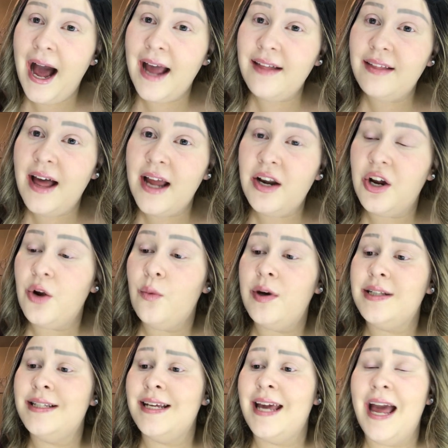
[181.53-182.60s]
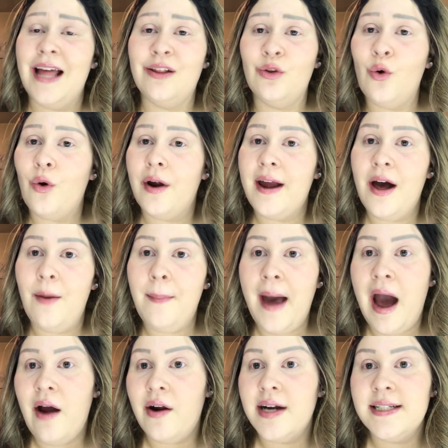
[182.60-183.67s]
eyeliner. Once again, L'Oreal
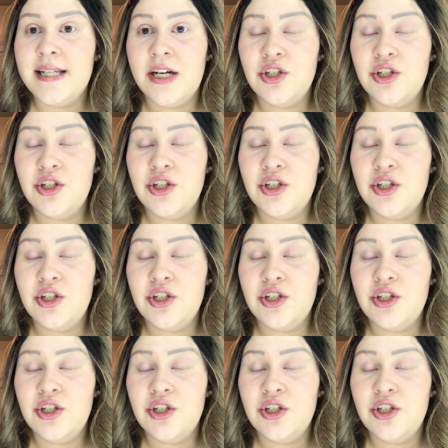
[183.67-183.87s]
Paris.